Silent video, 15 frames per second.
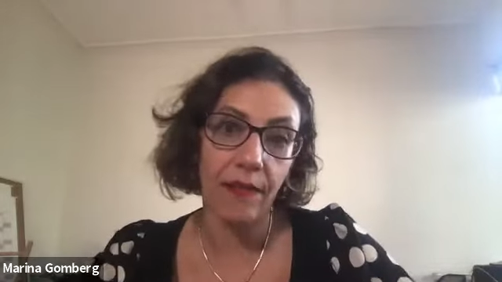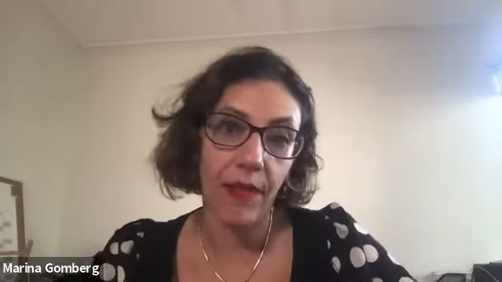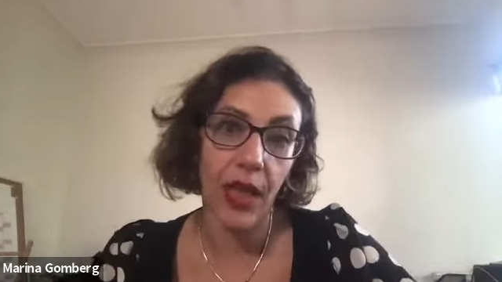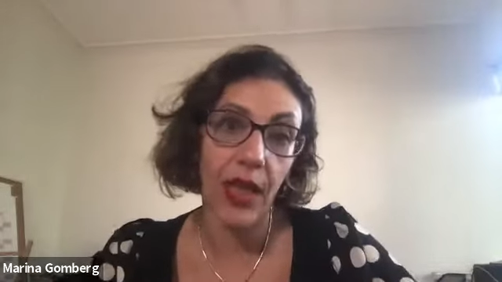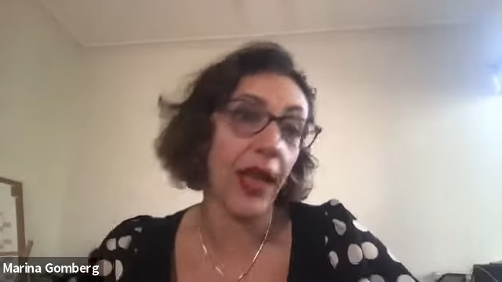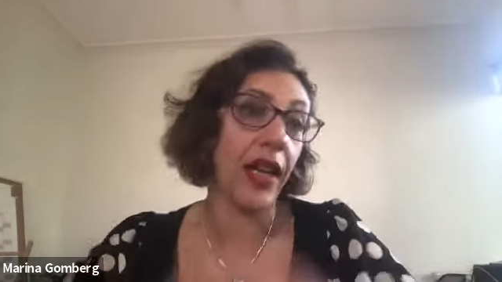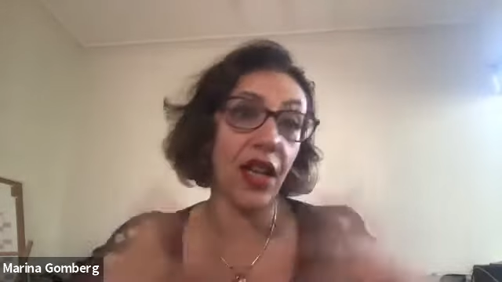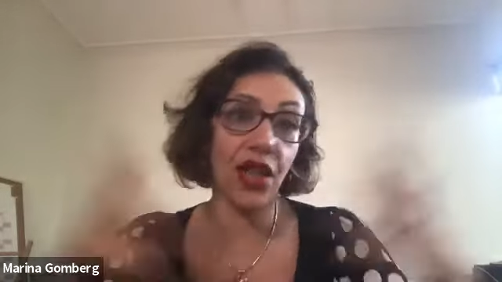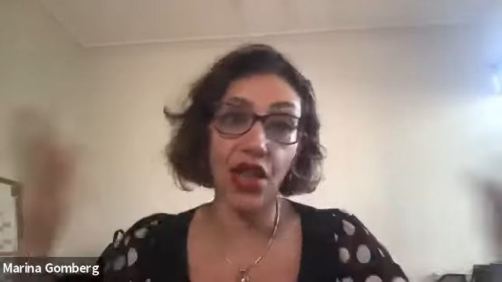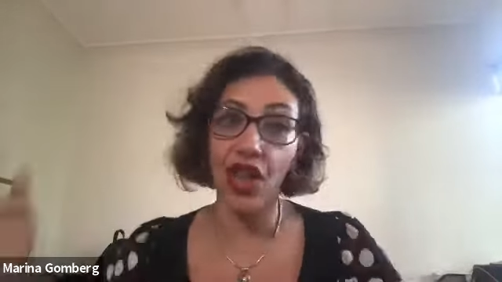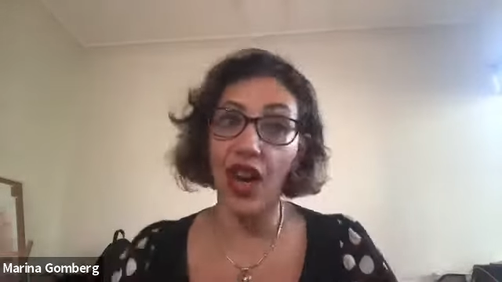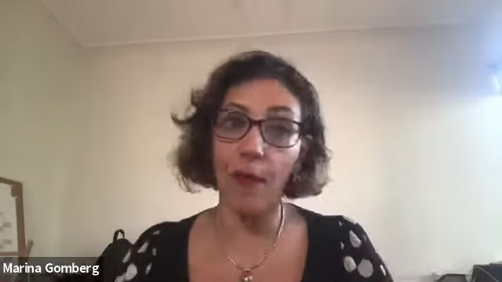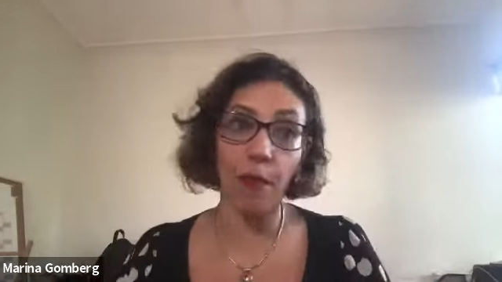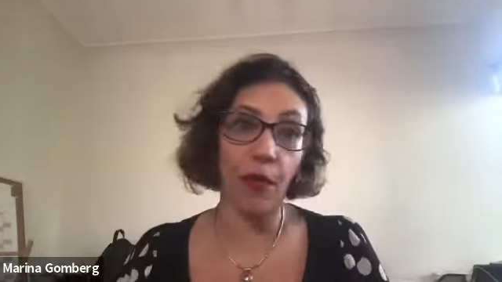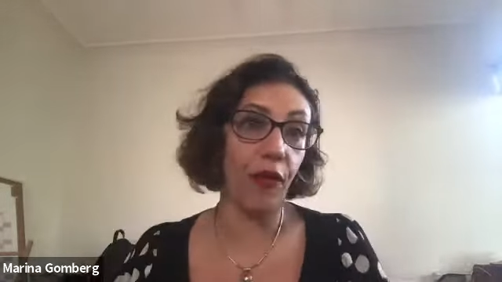in any
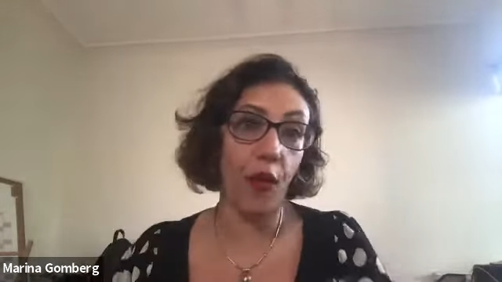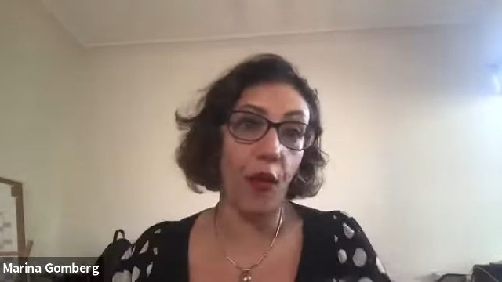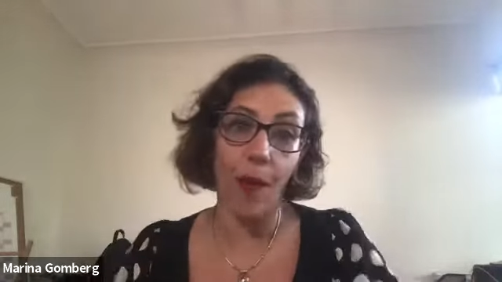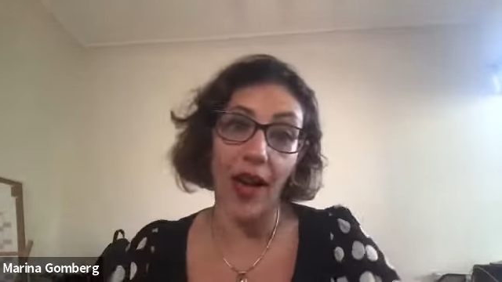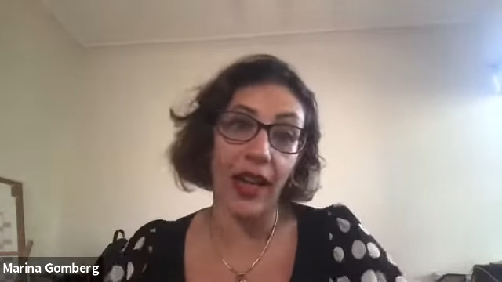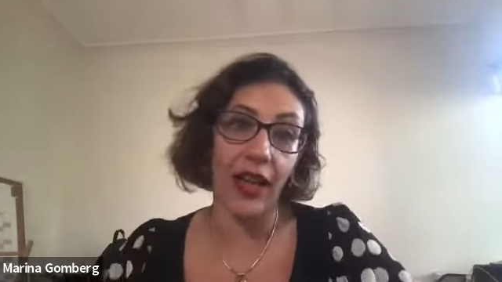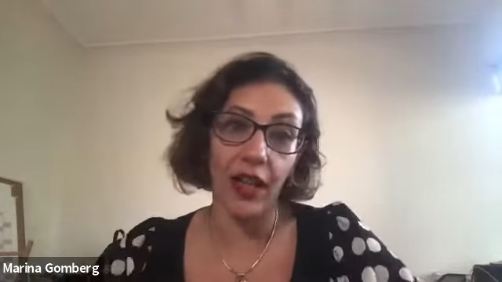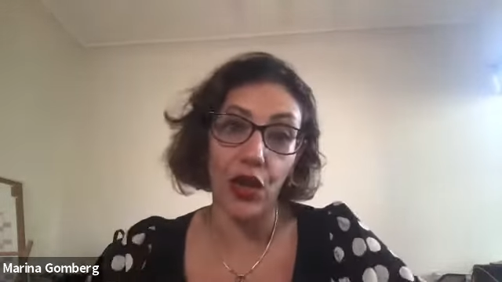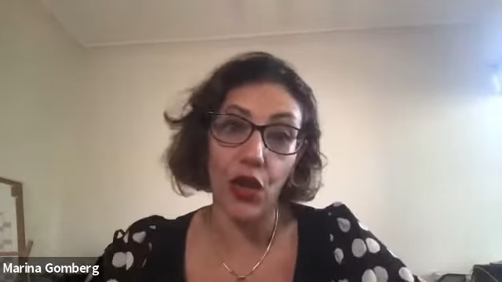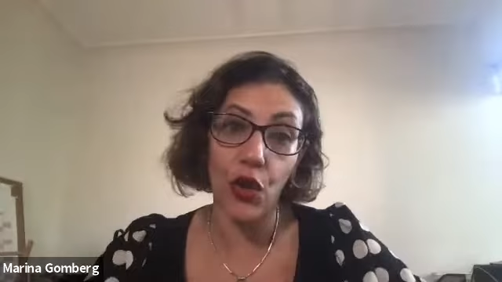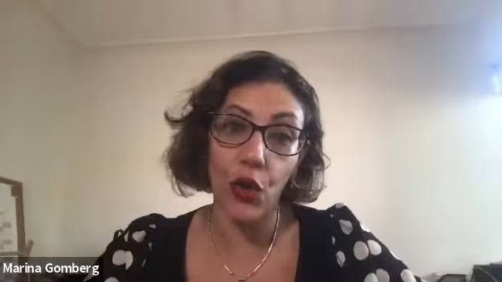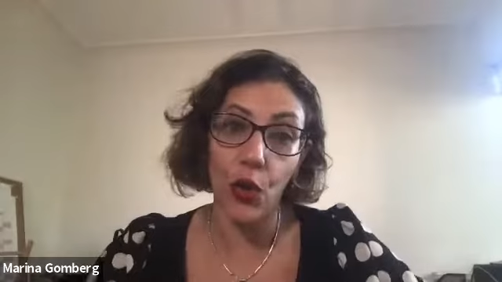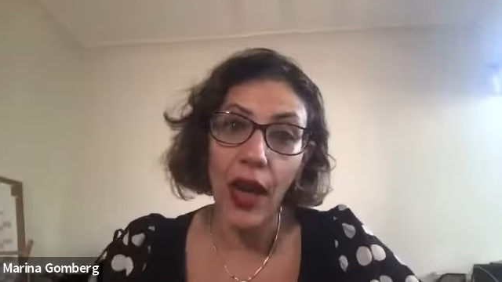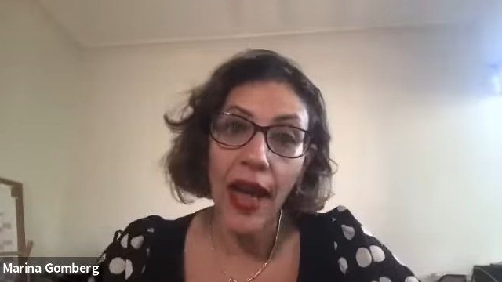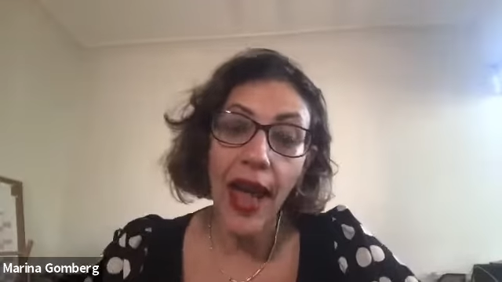shape or form I can do.